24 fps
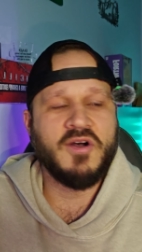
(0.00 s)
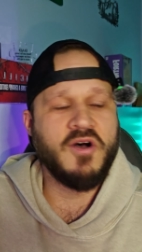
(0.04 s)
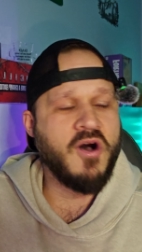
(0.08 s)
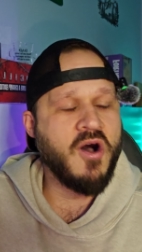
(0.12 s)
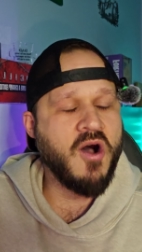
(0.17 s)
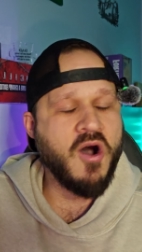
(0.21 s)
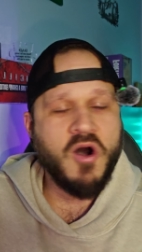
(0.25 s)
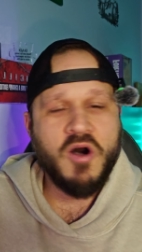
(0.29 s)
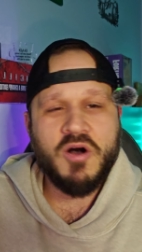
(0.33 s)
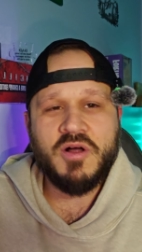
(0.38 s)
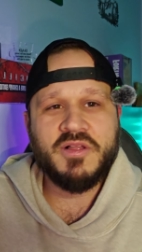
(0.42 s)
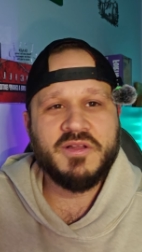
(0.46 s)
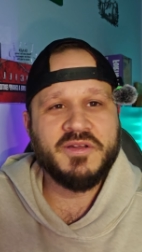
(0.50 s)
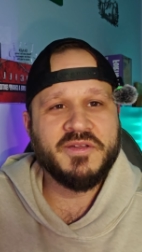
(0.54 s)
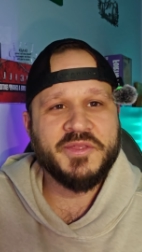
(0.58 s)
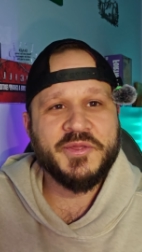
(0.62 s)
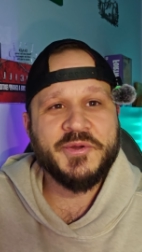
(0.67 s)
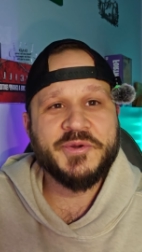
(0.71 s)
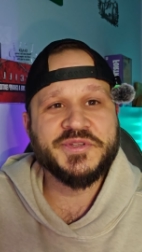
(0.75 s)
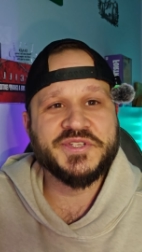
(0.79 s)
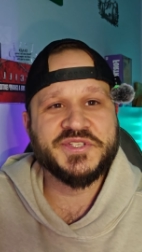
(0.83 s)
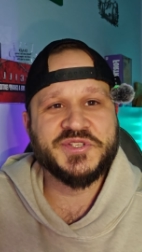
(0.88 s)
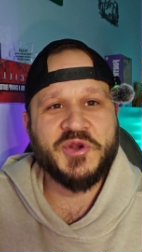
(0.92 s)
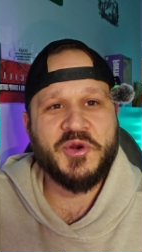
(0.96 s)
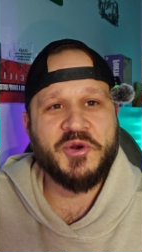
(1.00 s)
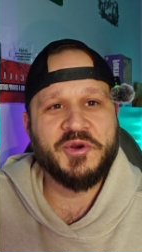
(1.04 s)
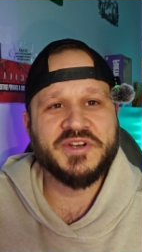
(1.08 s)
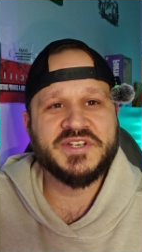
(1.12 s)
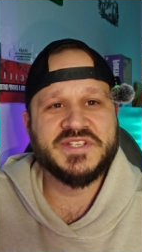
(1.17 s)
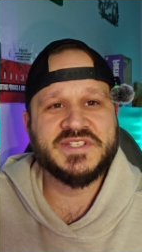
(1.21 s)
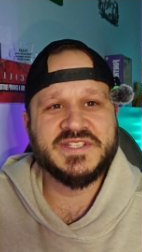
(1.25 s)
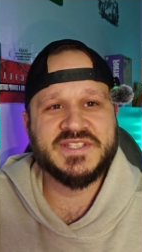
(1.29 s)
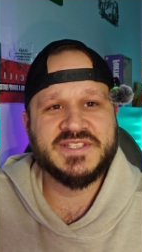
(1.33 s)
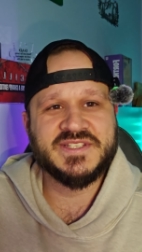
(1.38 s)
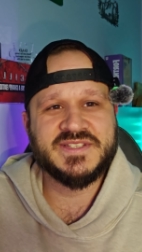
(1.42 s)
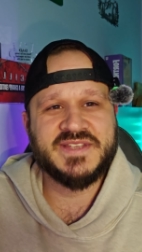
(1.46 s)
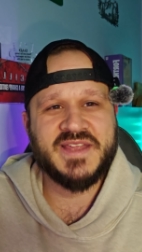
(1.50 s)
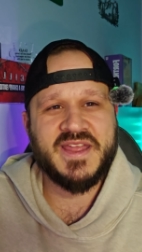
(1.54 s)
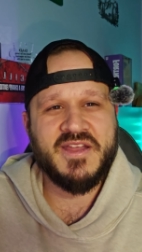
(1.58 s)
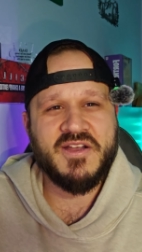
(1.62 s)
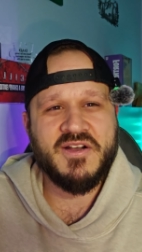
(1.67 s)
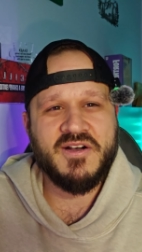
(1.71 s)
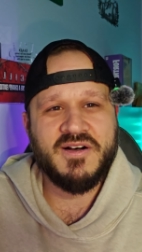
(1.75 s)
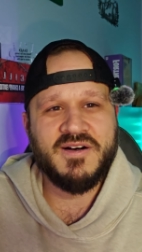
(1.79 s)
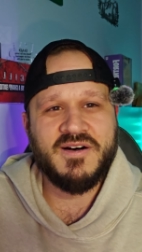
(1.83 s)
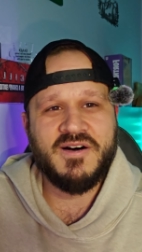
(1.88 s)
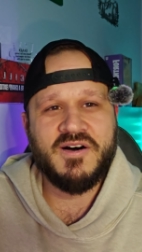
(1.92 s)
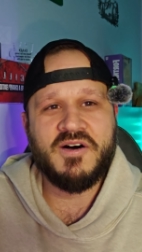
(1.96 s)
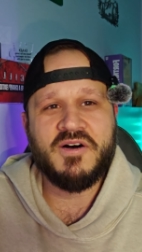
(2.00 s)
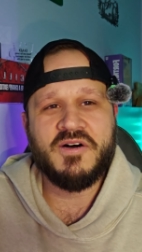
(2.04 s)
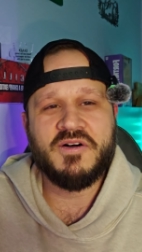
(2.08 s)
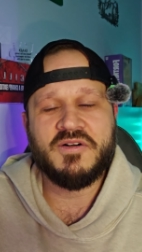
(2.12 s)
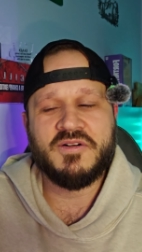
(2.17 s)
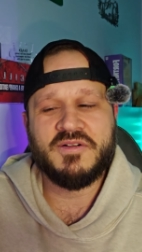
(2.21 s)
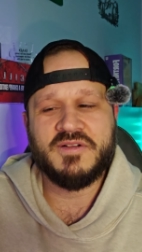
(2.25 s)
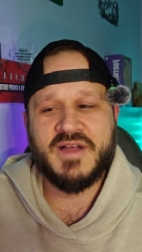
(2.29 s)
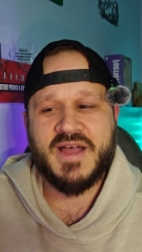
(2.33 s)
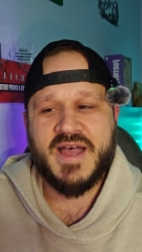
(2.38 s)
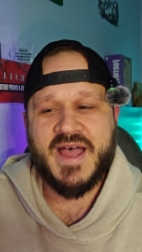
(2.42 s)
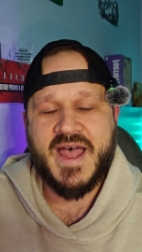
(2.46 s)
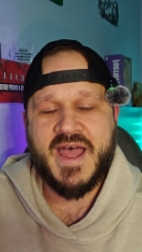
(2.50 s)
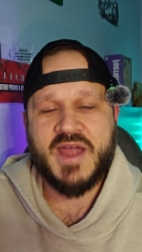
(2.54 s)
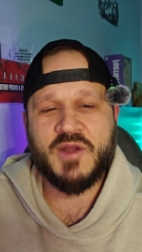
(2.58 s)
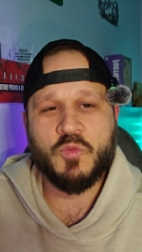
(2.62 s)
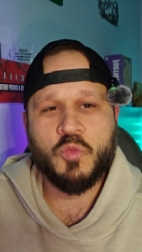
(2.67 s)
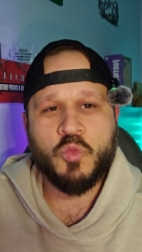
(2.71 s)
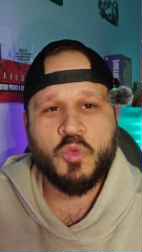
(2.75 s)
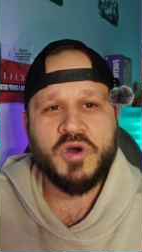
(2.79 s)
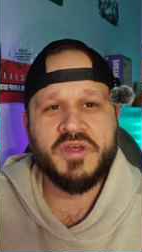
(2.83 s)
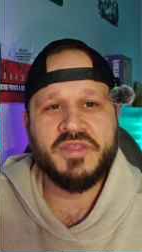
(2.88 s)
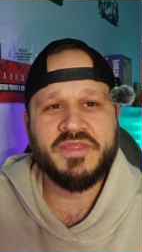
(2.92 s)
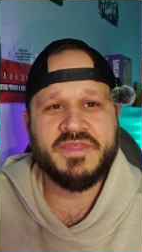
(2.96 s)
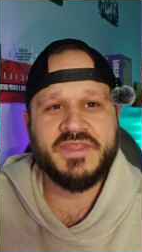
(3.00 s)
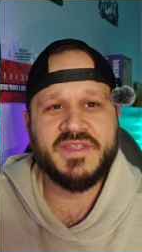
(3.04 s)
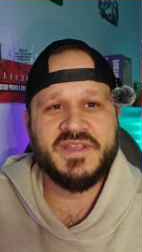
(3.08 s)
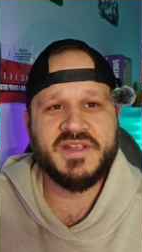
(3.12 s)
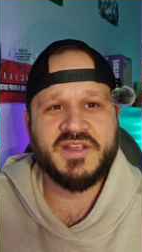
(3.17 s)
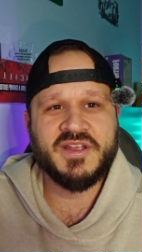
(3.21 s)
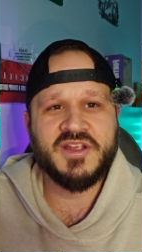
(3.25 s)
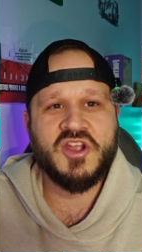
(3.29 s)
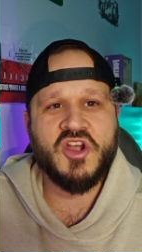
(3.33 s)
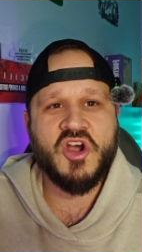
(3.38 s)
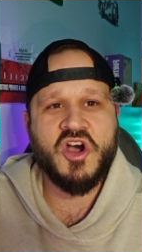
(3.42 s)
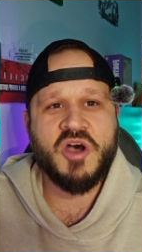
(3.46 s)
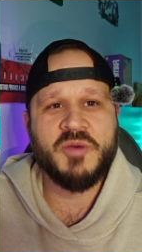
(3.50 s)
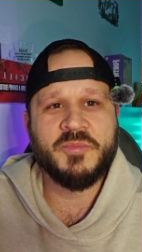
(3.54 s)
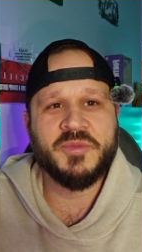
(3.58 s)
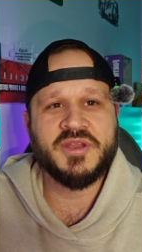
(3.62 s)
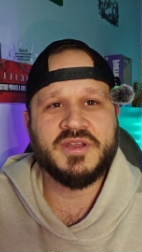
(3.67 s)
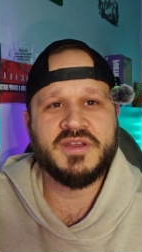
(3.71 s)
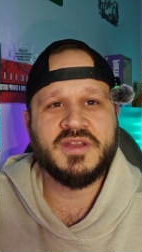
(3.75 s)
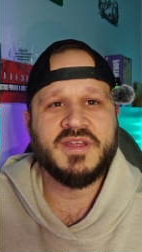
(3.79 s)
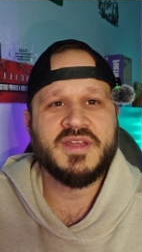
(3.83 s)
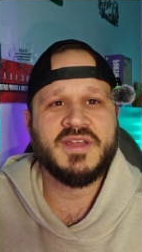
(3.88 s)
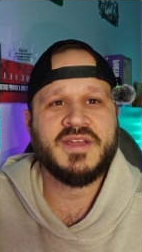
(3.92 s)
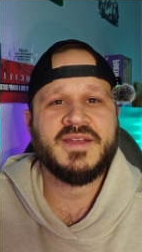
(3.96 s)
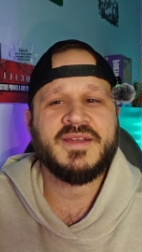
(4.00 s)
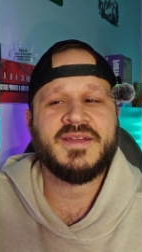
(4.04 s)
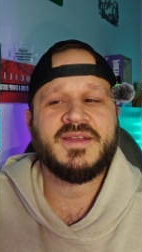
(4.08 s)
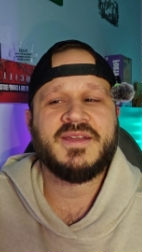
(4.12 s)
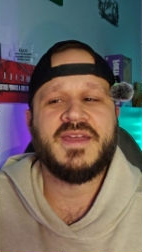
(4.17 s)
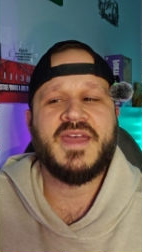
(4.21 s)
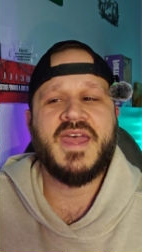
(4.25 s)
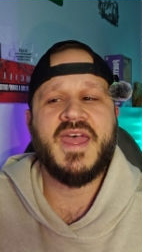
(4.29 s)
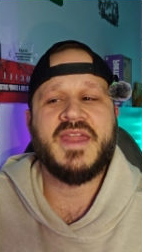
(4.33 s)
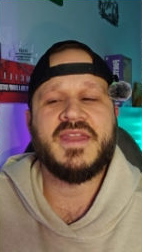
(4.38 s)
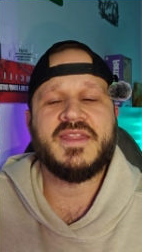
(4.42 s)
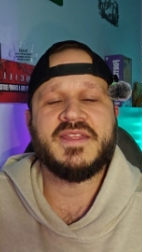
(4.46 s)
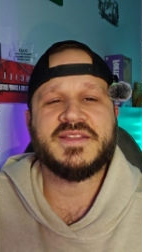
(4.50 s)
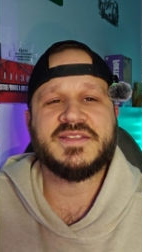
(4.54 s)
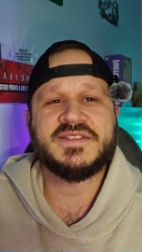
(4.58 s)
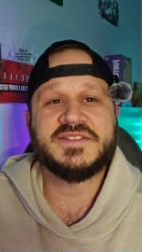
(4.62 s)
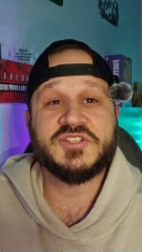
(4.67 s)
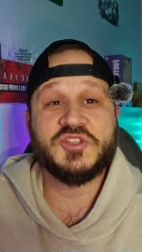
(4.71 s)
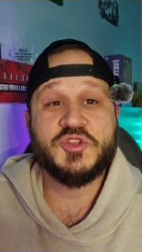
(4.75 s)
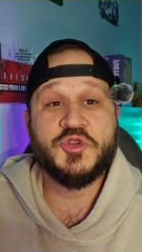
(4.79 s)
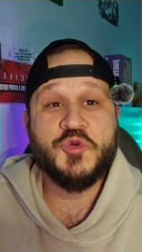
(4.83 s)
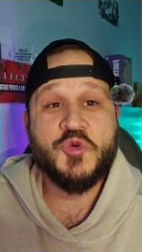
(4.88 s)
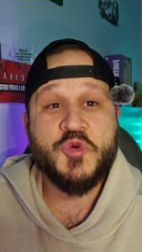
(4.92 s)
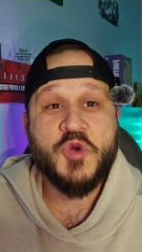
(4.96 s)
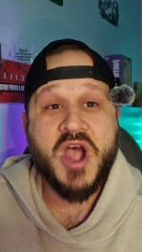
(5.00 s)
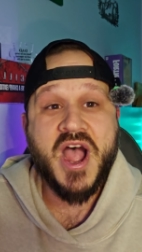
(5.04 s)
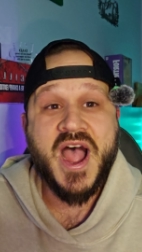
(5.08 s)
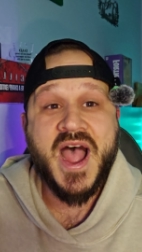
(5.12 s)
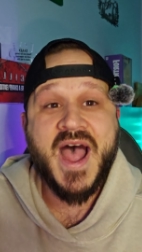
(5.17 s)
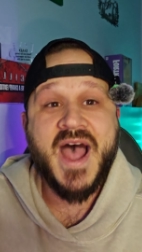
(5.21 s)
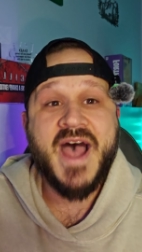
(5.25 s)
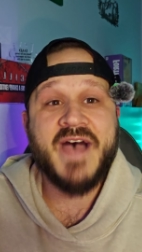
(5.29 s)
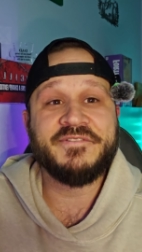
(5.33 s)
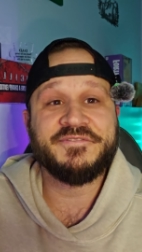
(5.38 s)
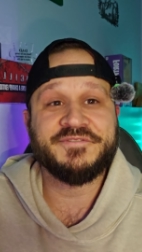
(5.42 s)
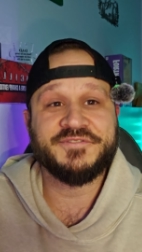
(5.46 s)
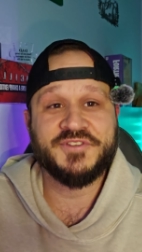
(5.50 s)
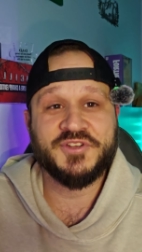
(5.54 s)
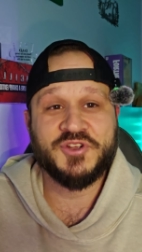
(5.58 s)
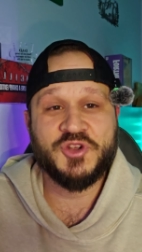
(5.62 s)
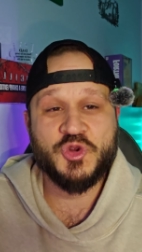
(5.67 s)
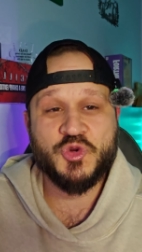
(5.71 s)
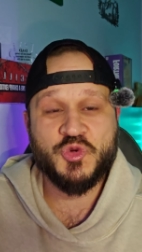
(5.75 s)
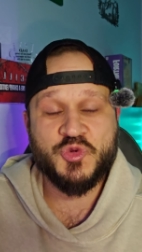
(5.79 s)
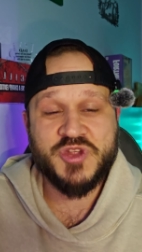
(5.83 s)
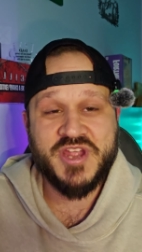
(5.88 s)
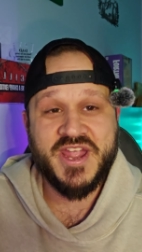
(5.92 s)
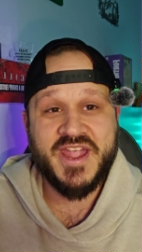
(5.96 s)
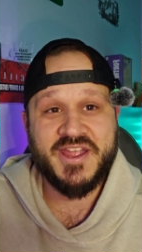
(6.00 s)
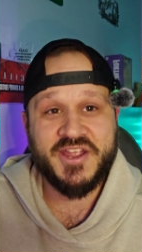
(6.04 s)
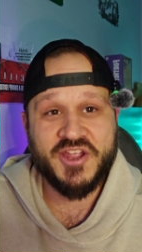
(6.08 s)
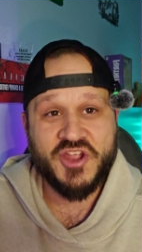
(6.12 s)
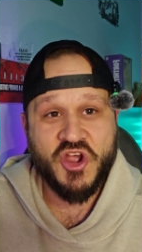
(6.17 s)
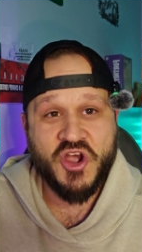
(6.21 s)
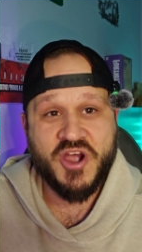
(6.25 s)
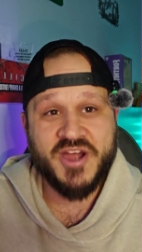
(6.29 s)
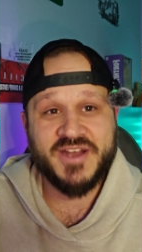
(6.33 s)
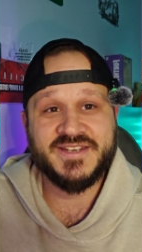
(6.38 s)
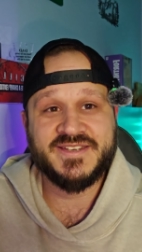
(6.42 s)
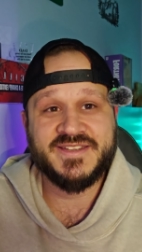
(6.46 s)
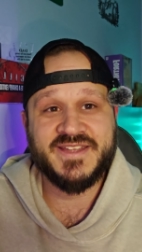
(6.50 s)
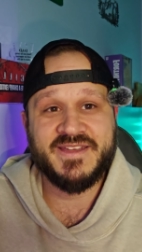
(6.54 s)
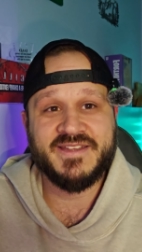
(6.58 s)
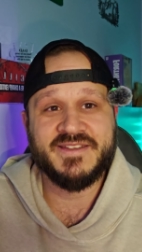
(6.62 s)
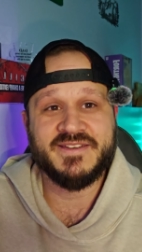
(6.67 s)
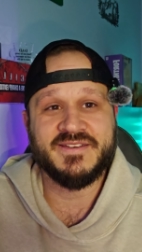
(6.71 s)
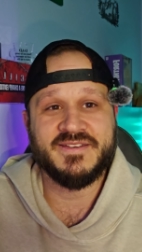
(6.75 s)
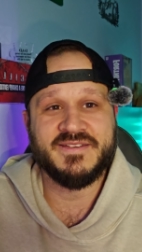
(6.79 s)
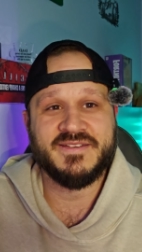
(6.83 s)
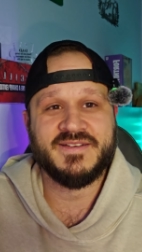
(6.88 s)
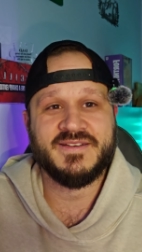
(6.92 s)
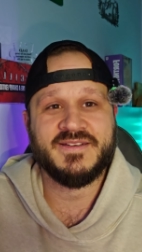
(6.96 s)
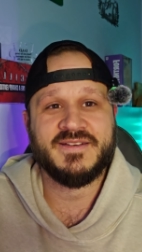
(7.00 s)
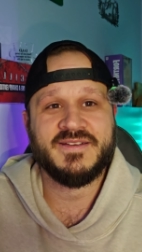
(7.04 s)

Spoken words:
all of those courses, they all had one thing in common, and it's you have to create content.